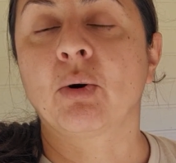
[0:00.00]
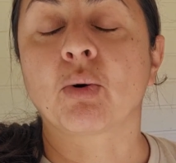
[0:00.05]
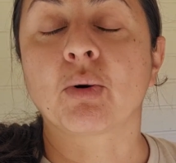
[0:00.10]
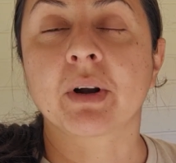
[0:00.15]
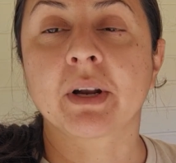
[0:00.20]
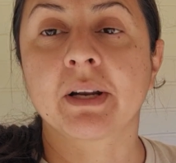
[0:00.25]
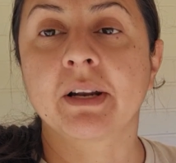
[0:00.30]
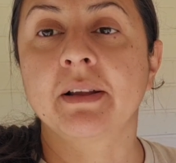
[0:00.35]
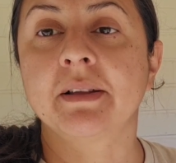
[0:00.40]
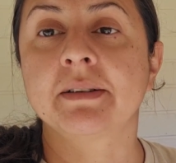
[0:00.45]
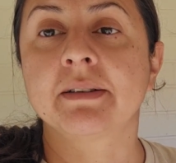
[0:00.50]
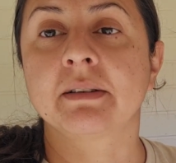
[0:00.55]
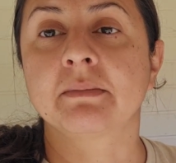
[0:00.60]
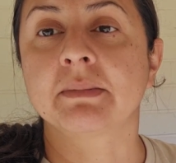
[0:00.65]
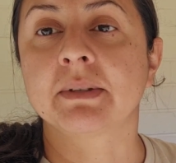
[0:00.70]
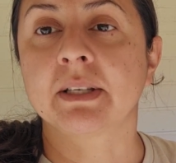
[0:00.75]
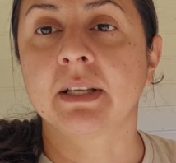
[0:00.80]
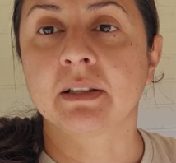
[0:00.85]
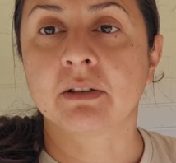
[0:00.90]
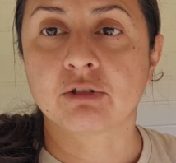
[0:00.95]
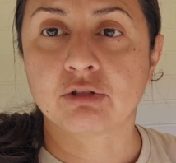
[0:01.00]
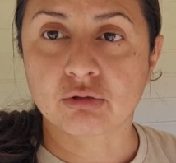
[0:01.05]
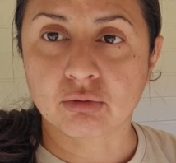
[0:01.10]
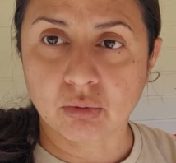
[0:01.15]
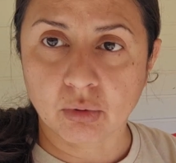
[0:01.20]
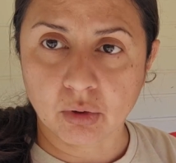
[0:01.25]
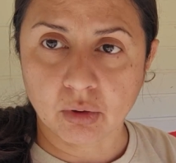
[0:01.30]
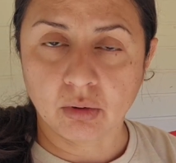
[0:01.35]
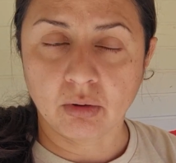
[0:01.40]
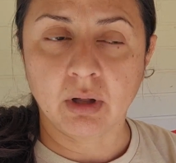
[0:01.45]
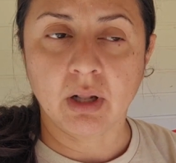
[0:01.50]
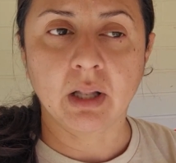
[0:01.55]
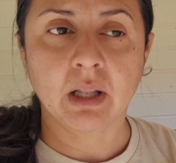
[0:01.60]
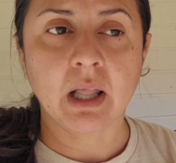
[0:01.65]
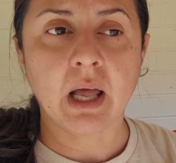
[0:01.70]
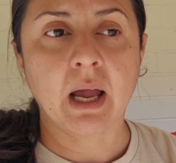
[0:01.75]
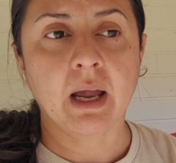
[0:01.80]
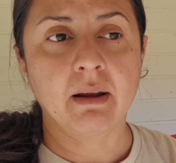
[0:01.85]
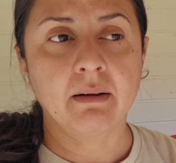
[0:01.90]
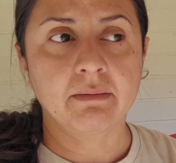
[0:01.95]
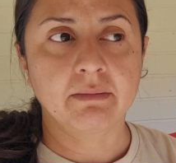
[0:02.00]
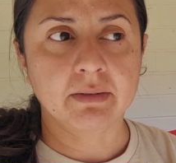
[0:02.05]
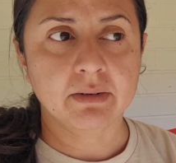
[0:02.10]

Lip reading: organisms in the soil alive.